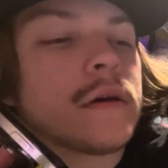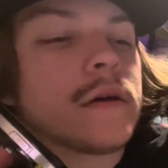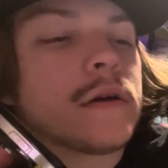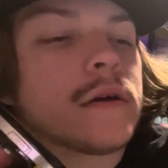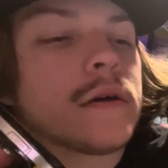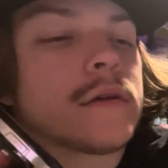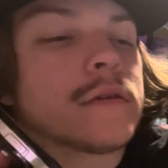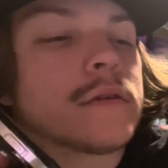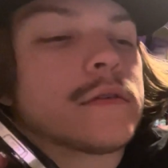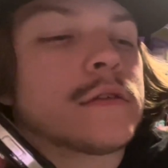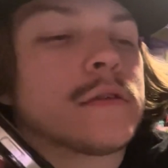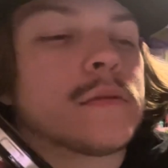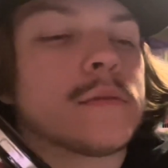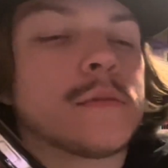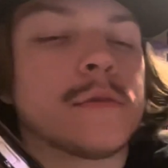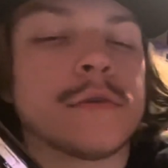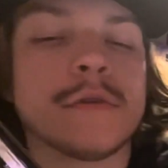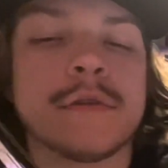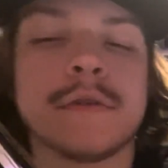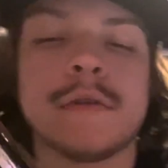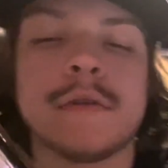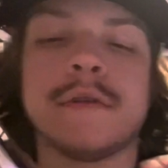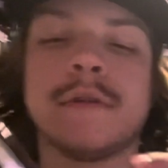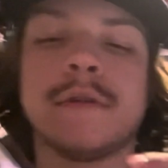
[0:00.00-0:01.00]

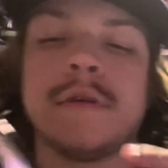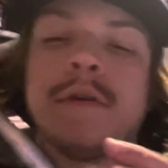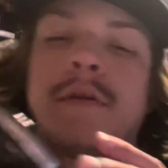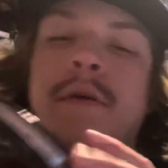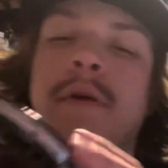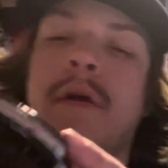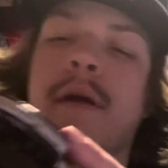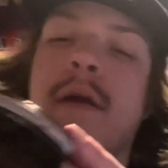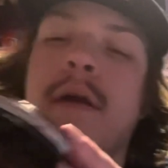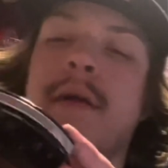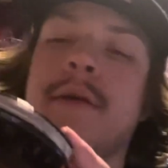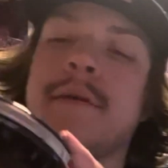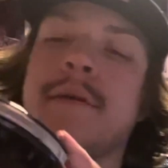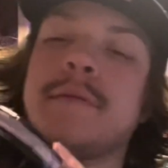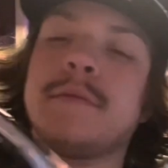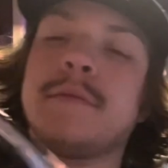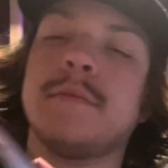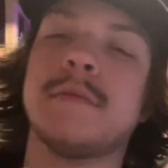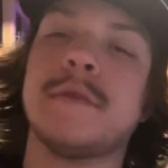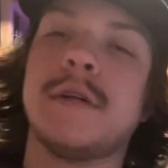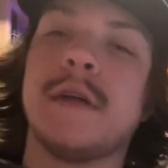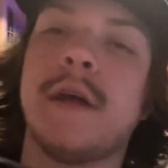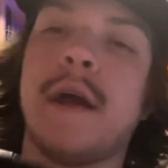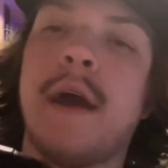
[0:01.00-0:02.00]
symbols on there.
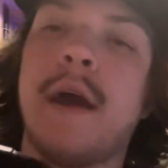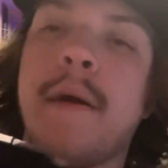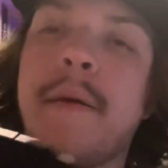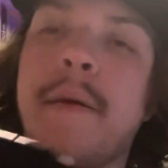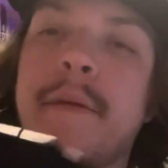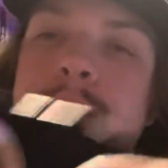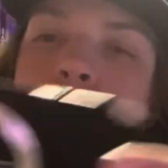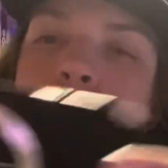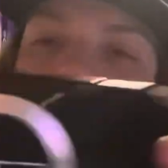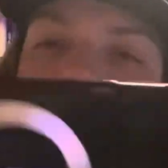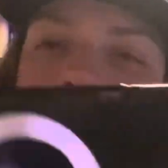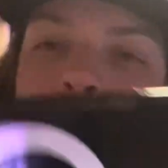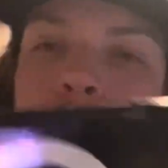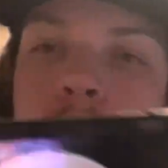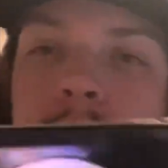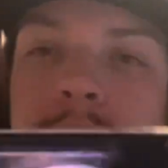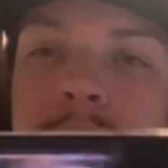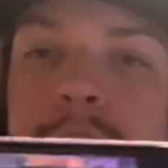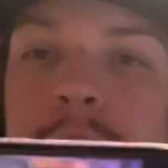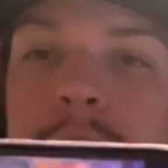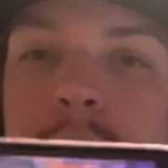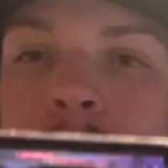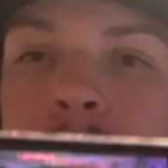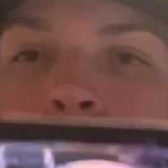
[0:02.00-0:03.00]
But yeah,
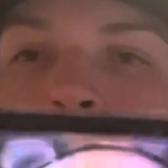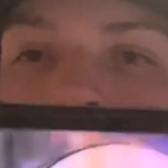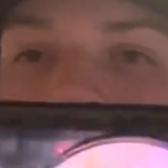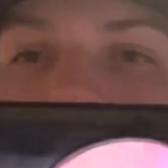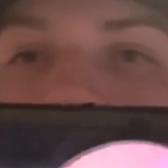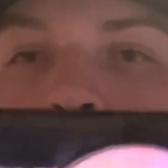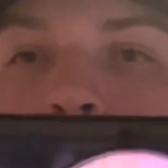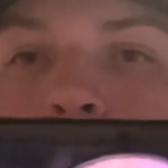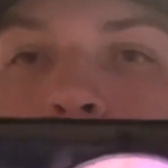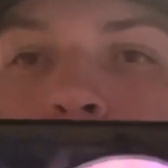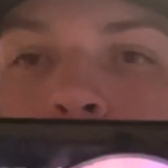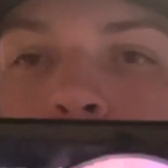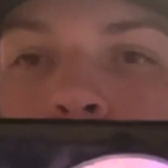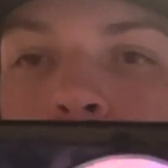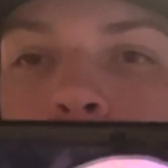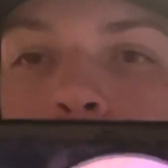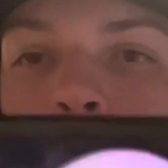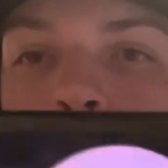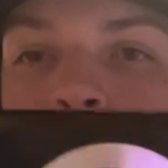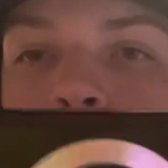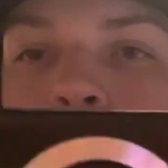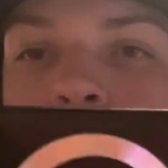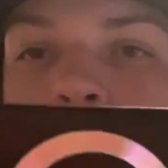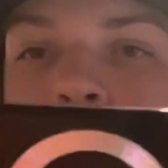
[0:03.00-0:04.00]
check it out.
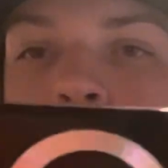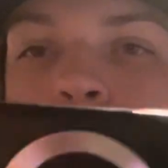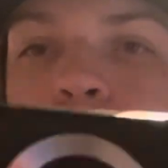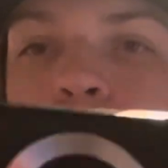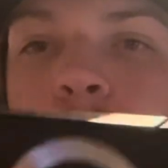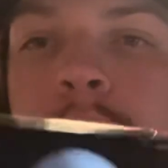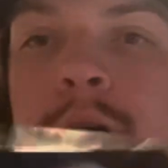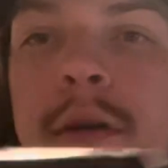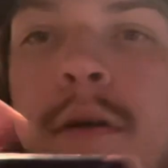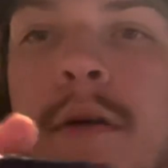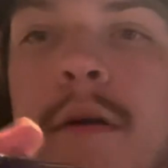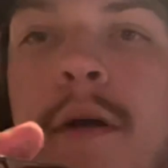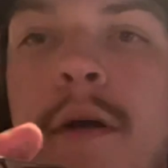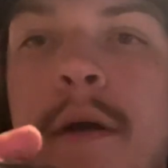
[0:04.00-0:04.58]
PSP.